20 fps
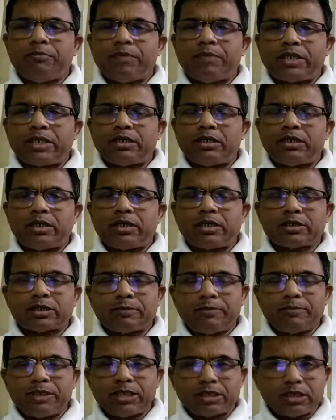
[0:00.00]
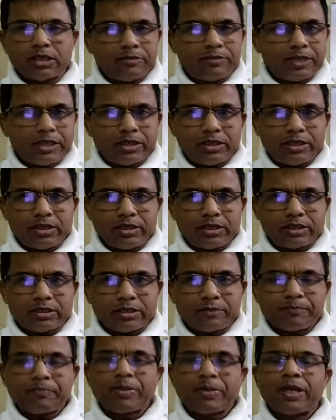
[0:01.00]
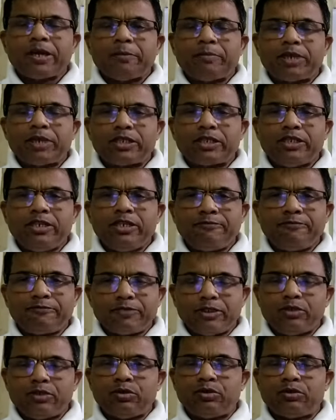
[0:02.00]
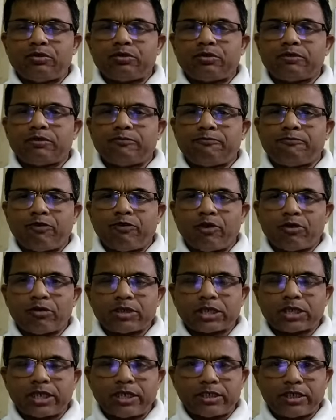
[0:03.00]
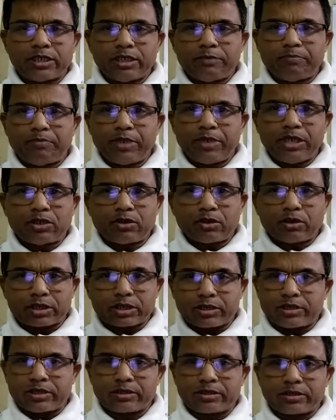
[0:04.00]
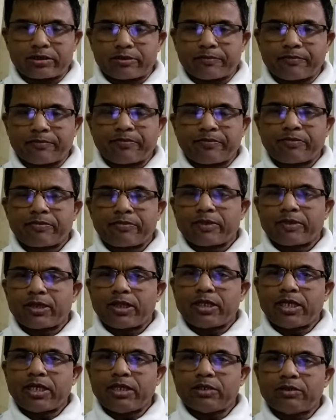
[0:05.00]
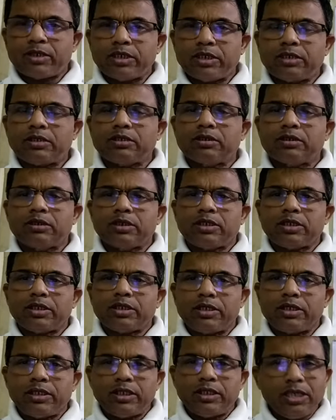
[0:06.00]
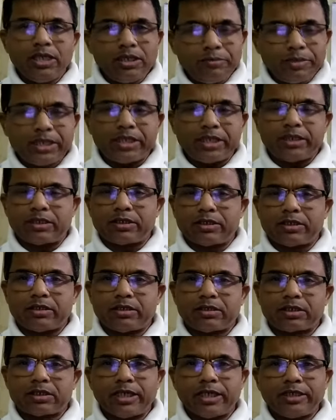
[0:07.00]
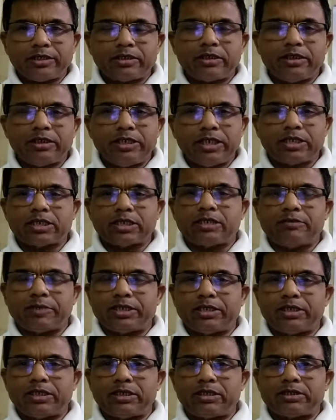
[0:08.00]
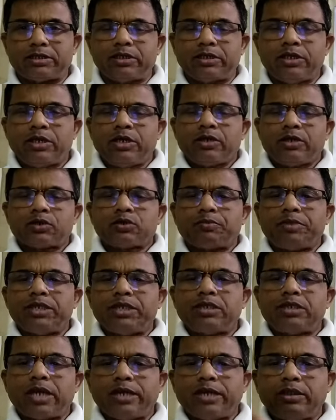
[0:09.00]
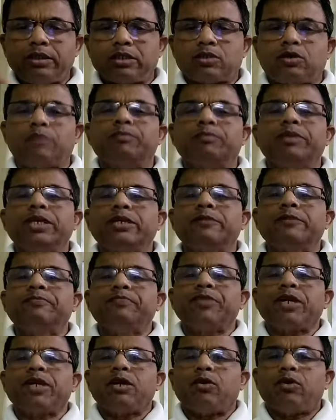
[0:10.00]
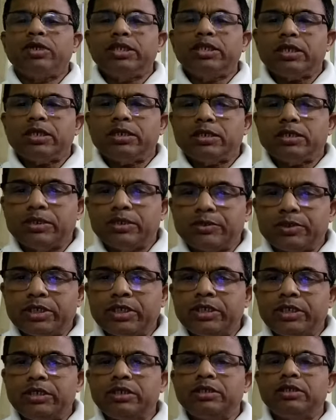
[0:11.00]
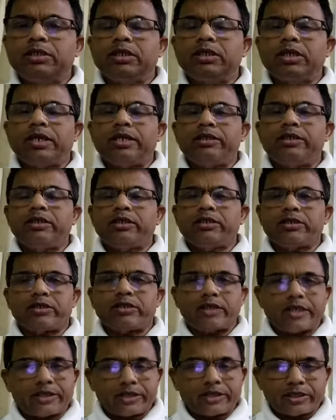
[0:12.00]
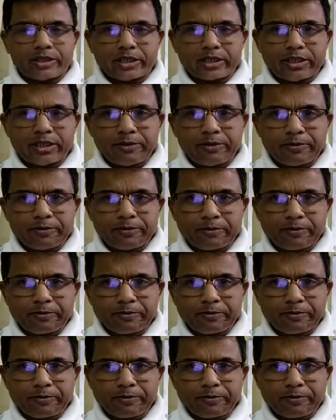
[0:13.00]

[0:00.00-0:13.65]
but there are some disadvantages but if you follow certain precautions, then you can eliminate such disadvantages. So please write the topic auditor's duty regarding test checking,